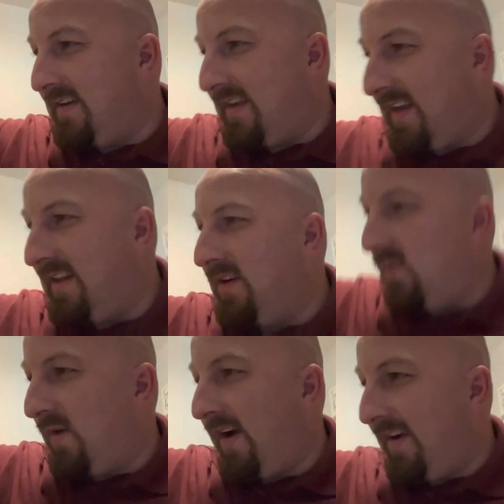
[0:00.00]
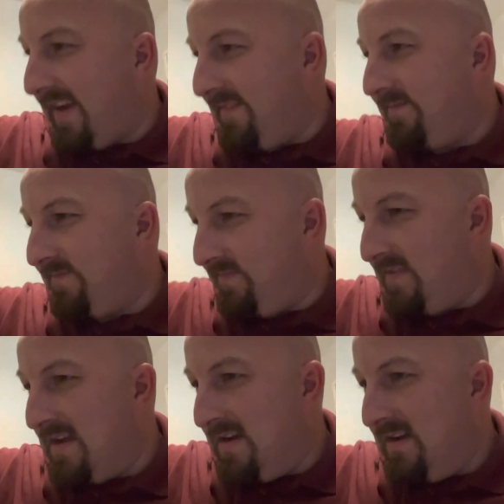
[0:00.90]
I get a little wary
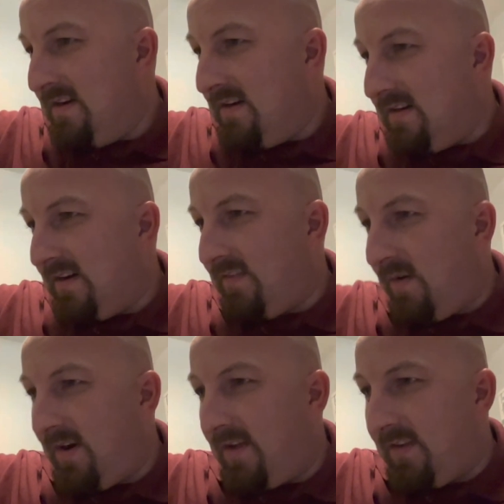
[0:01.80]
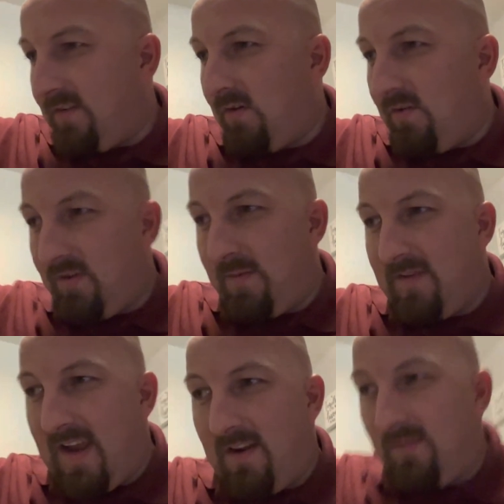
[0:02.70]
going on these road trips
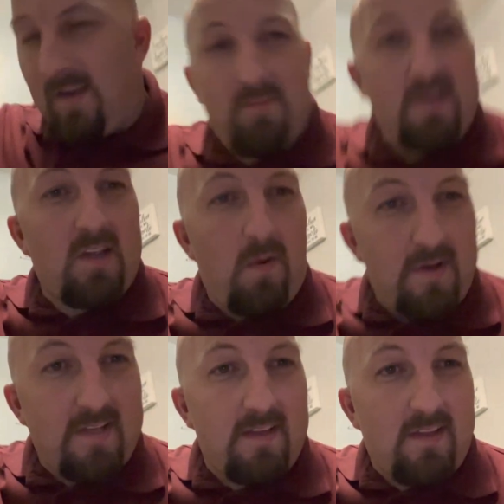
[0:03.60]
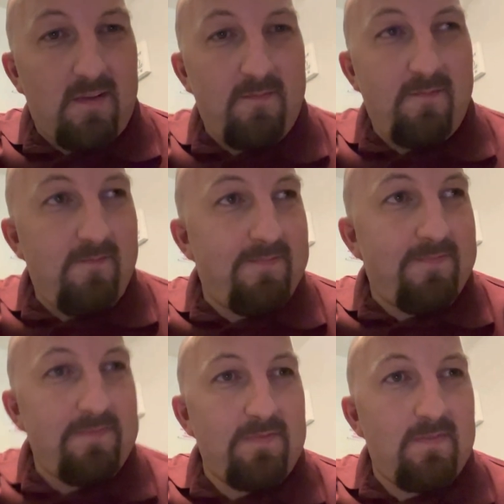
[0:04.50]
now, so I haven't been going lately.
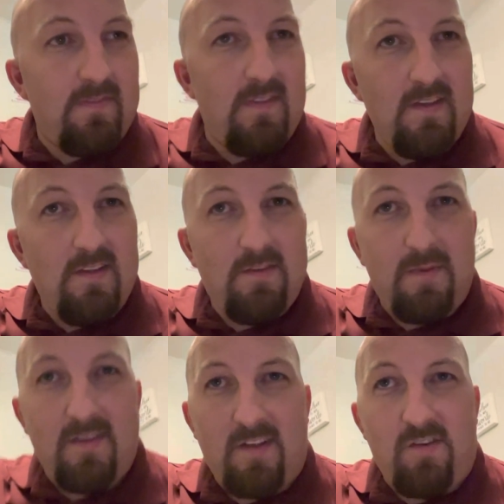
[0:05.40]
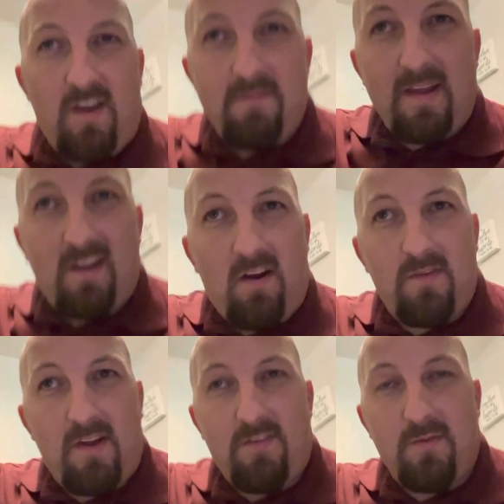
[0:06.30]
It's because I drive my car
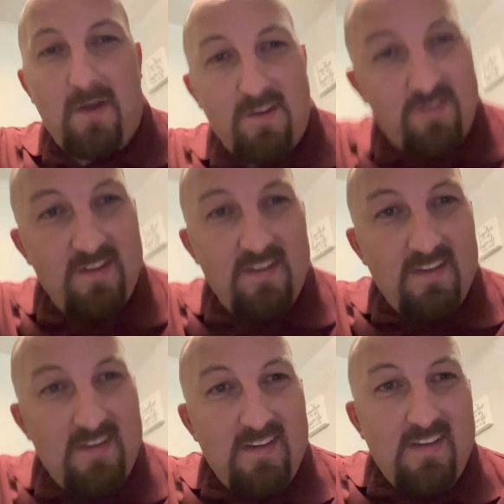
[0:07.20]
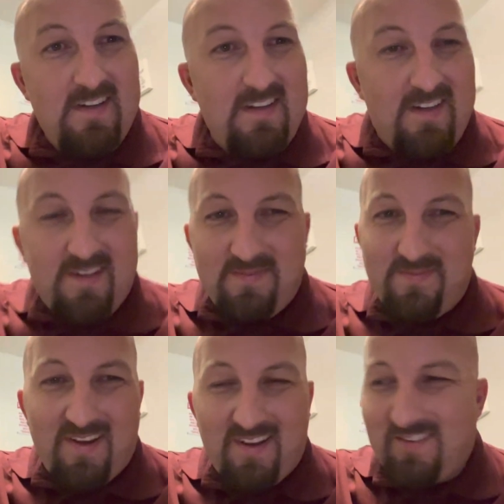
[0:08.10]
around so much oh,
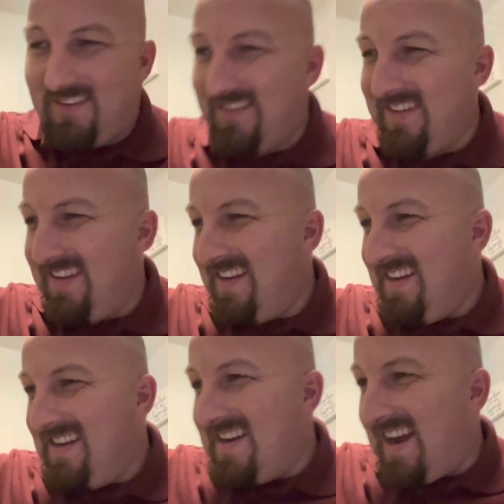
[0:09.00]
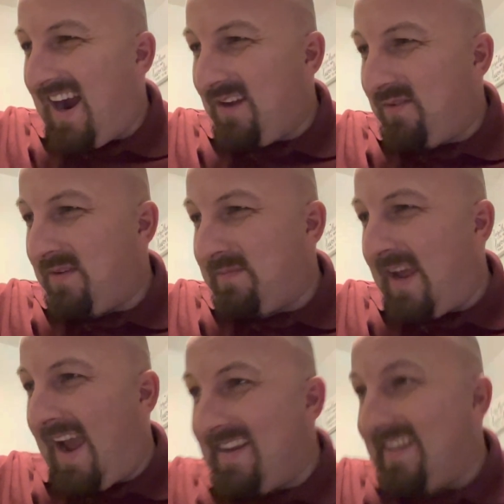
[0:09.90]
that I just, I don't want
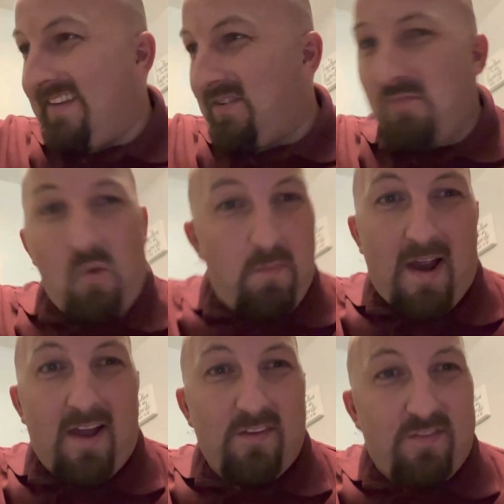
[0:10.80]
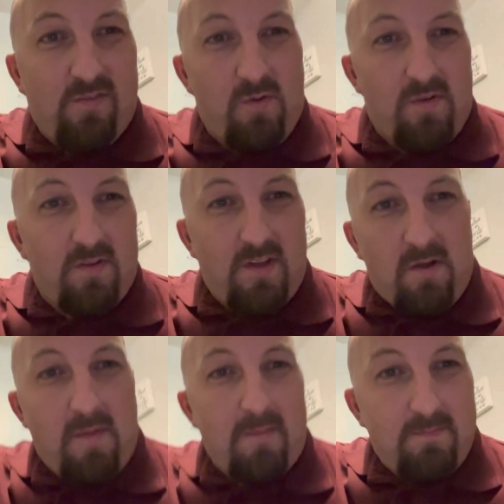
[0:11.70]
to add even more miles for, you
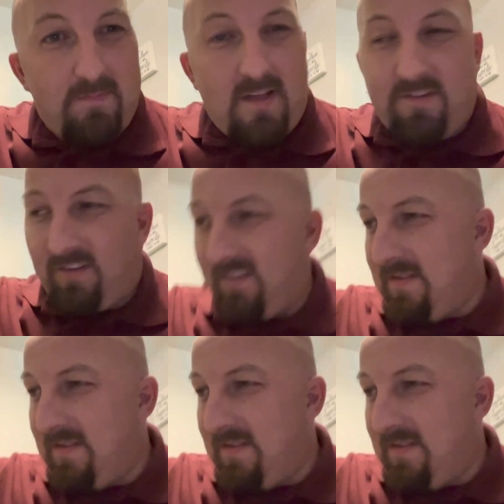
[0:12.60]
know, my pleasure.